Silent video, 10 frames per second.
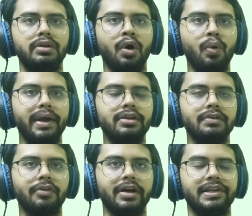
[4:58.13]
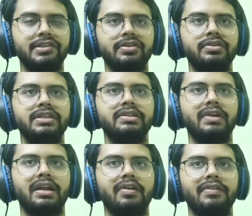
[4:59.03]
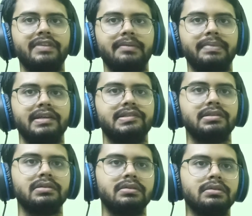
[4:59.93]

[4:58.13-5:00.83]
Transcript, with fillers: No way to avoid it, so you need to run out of that place.